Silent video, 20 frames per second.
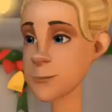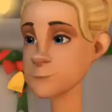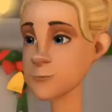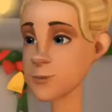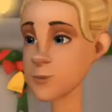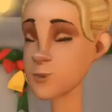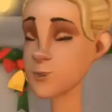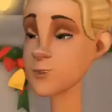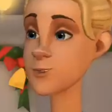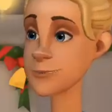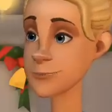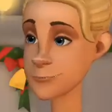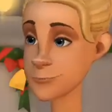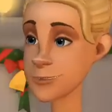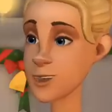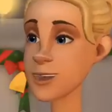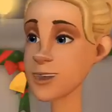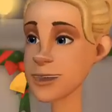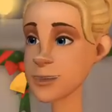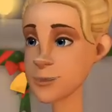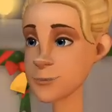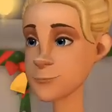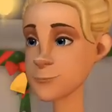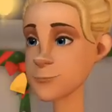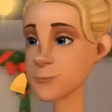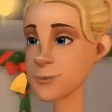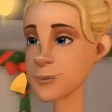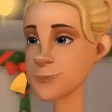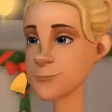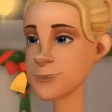Oh, yeah,
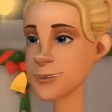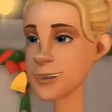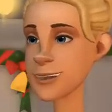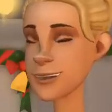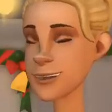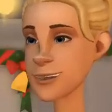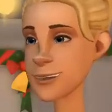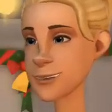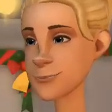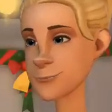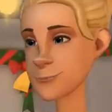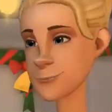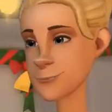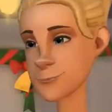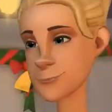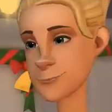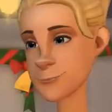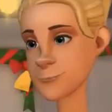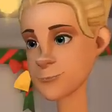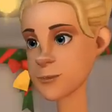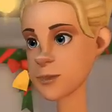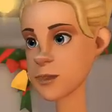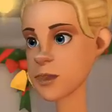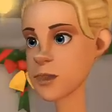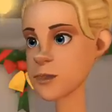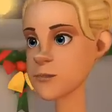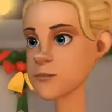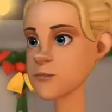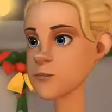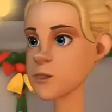good point.
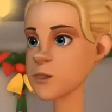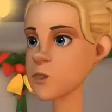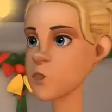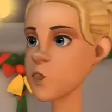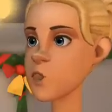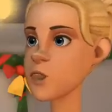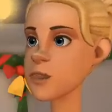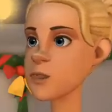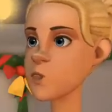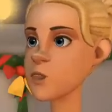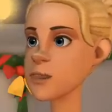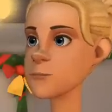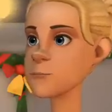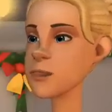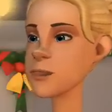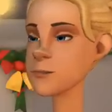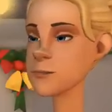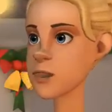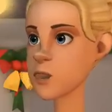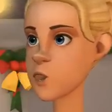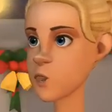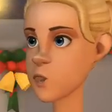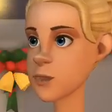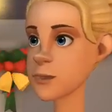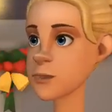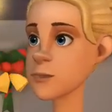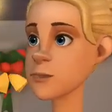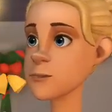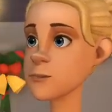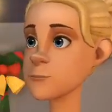Thanks for talking with me about
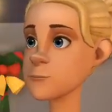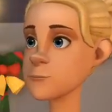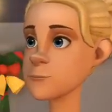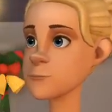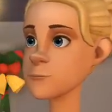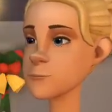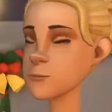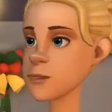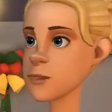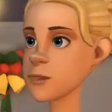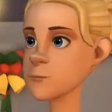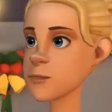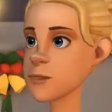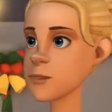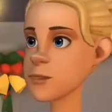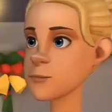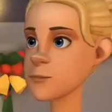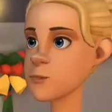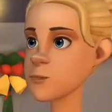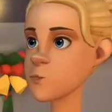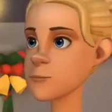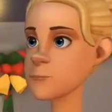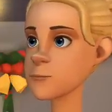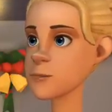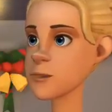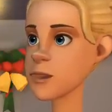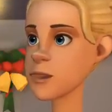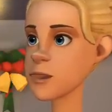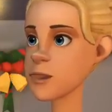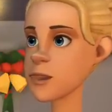this. I am not so
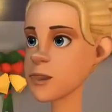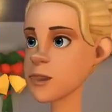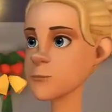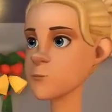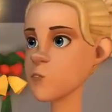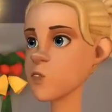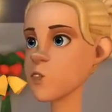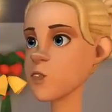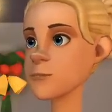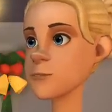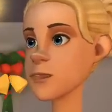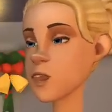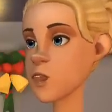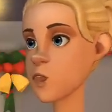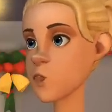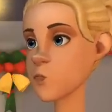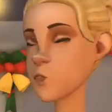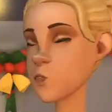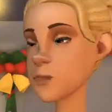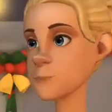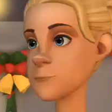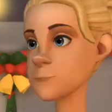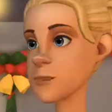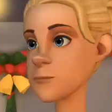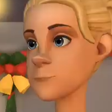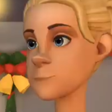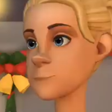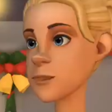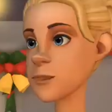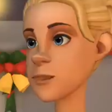upset anymore about Christmas
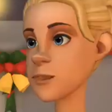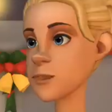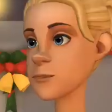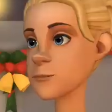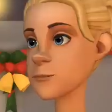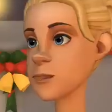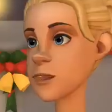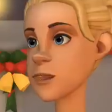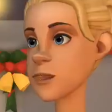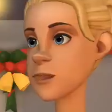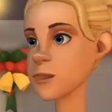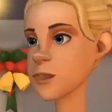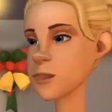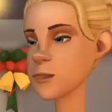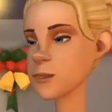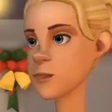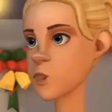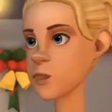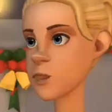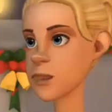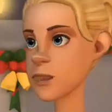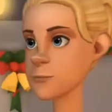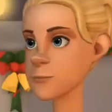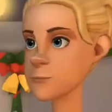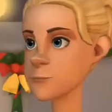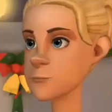being on Sunday this year.